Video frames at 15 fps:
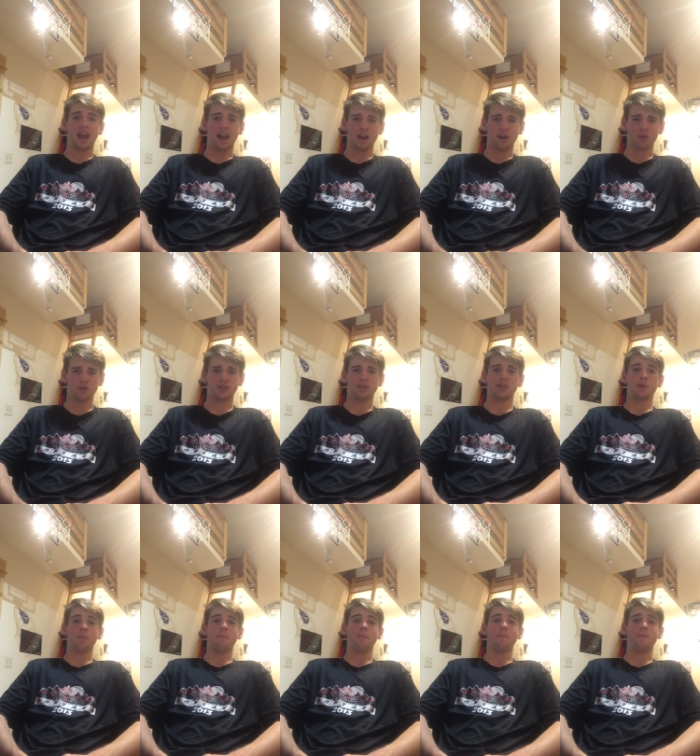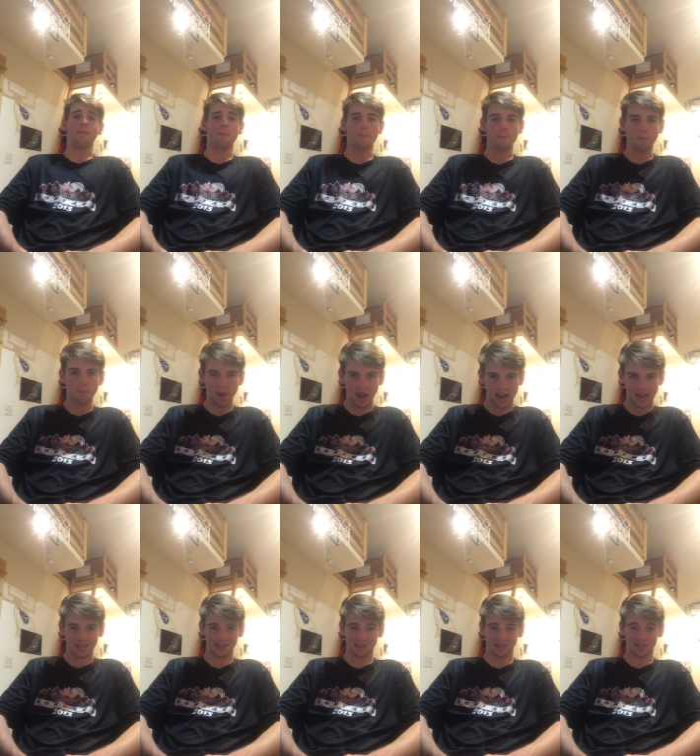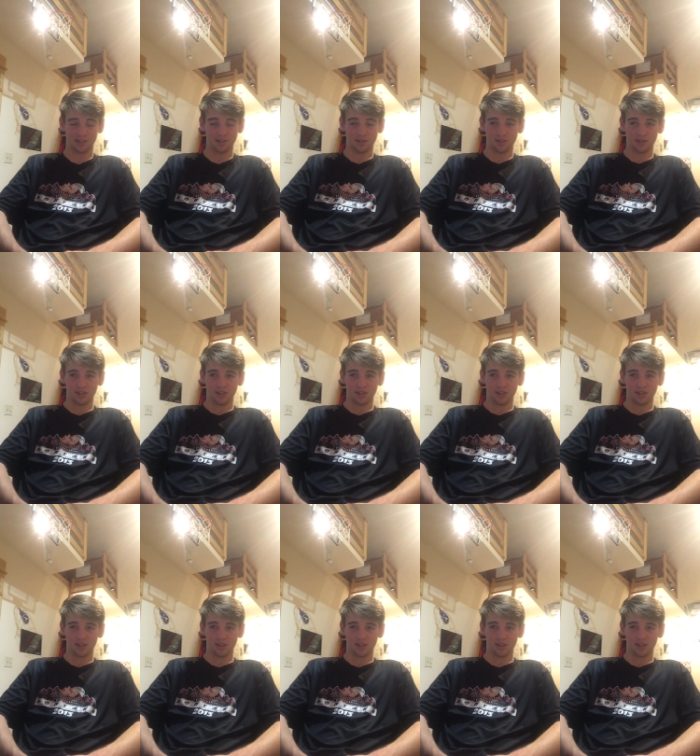Aron Baynes.